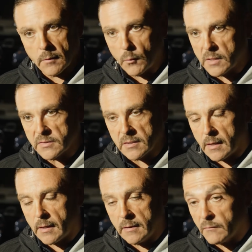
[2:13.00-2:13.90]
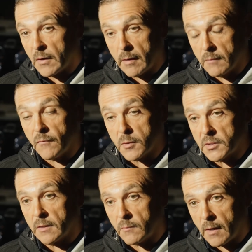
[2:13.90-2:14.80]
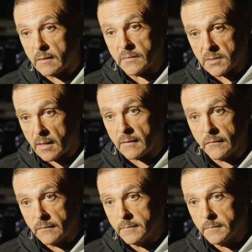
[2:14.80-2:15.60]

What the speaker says: was in a very unfortunate ride of his life.